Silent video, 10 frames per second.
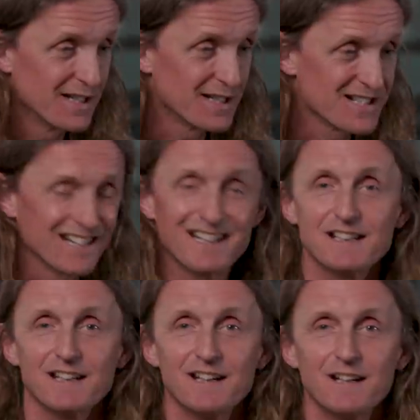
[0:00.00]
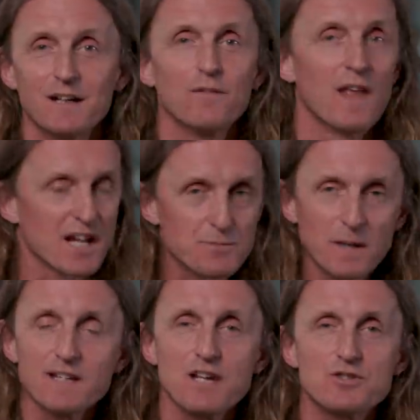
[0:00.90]
it's like the
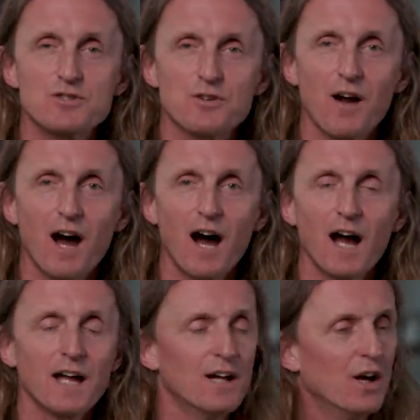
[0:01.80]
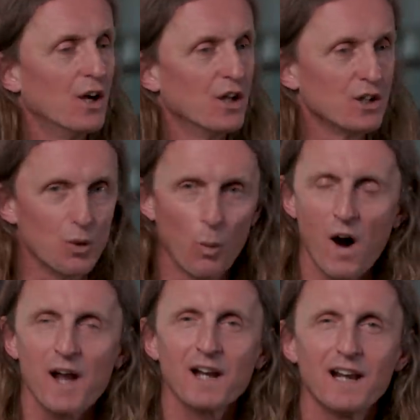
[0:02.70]
expectations are high, you
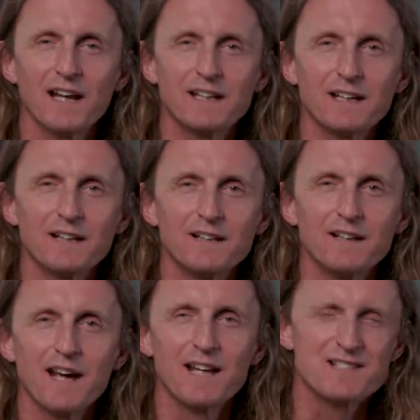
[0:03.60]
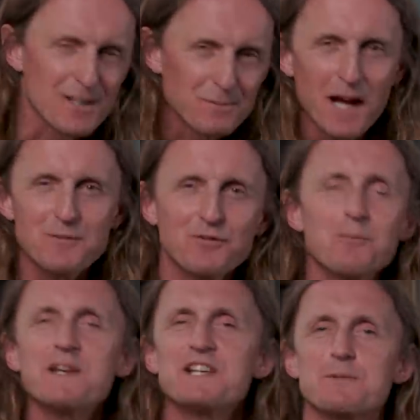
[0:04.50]
want to like it, and sometimes for
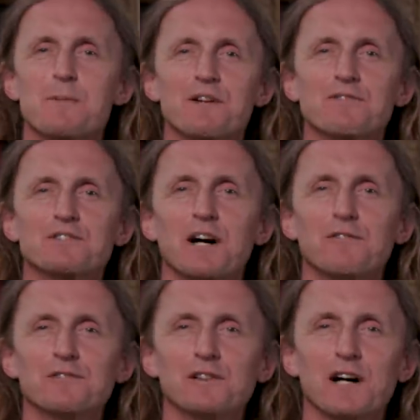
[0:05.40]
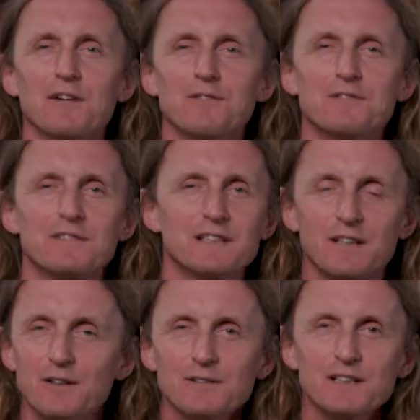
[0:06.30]
me it's a bit of tough love. You
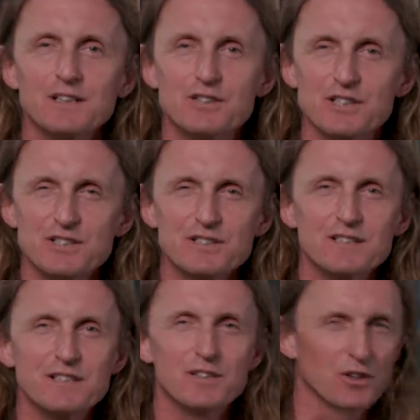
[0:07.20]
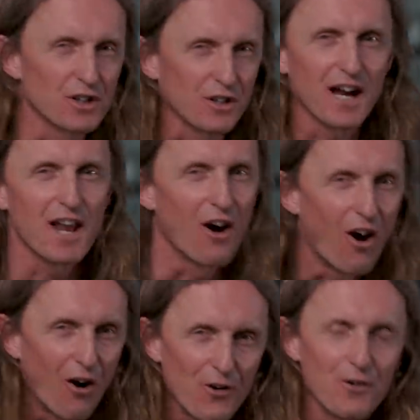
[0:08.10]
know, you just, you're kind of
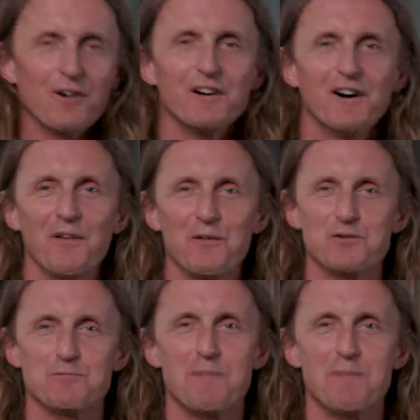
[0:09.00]
harder on those